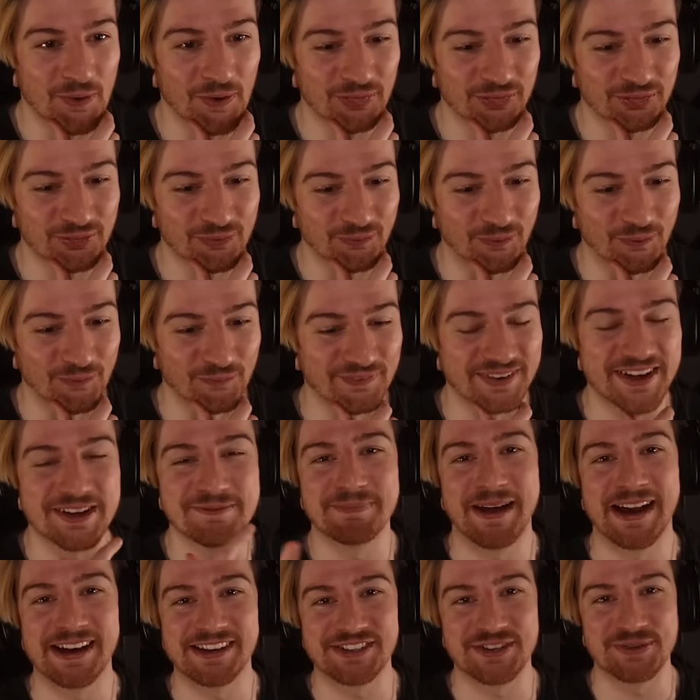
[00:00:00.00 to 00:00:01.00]
on through.
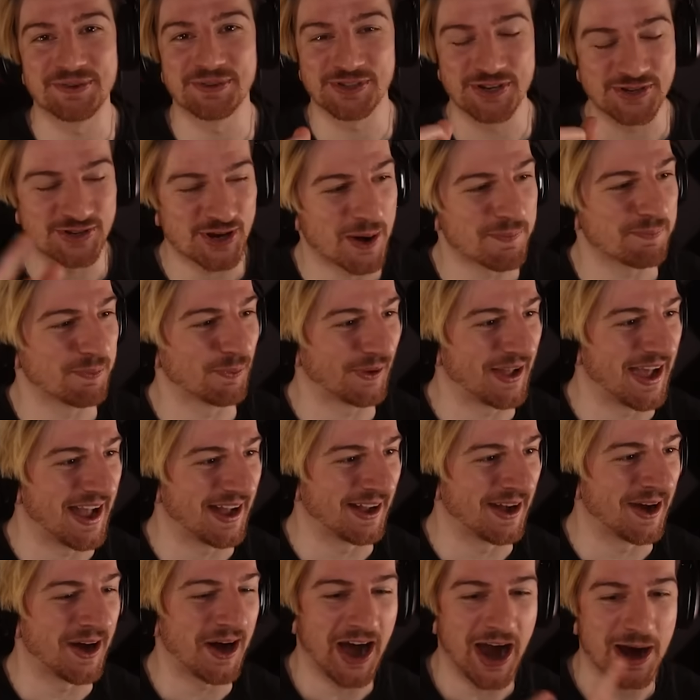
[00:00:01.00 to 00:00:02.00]
Imagine it was a
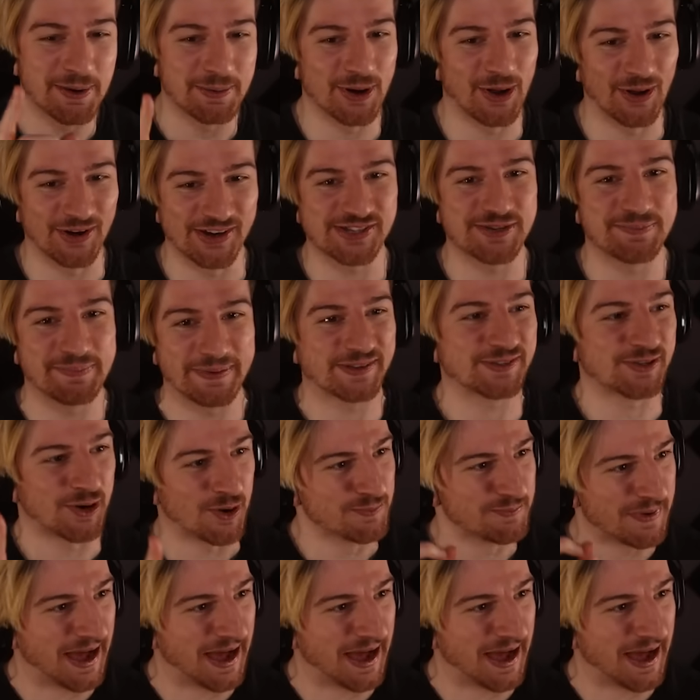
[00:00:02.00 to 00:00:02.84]
doppelganger. I would honestly be so